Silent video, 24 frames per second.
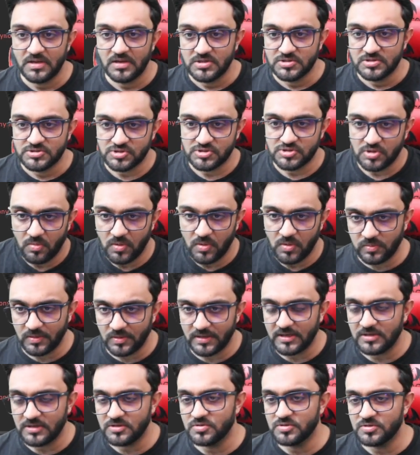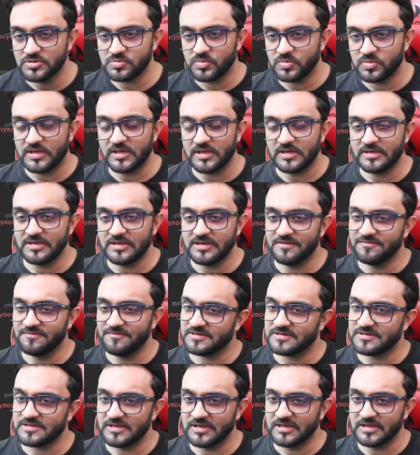So what we can do is we can give
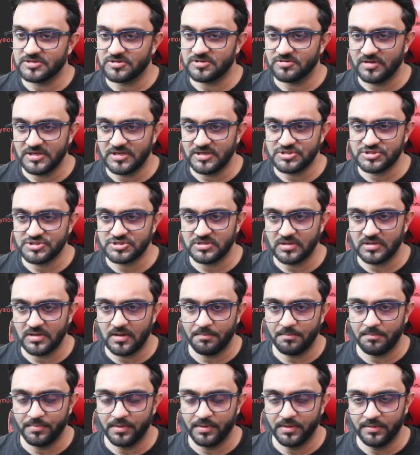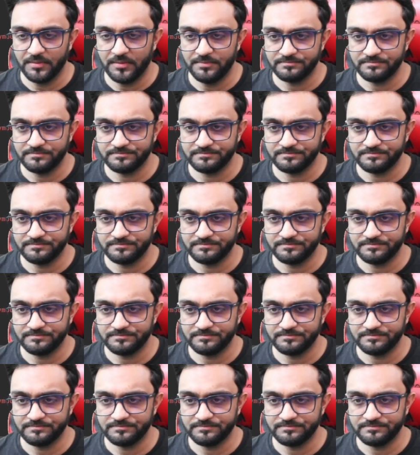it iteration number.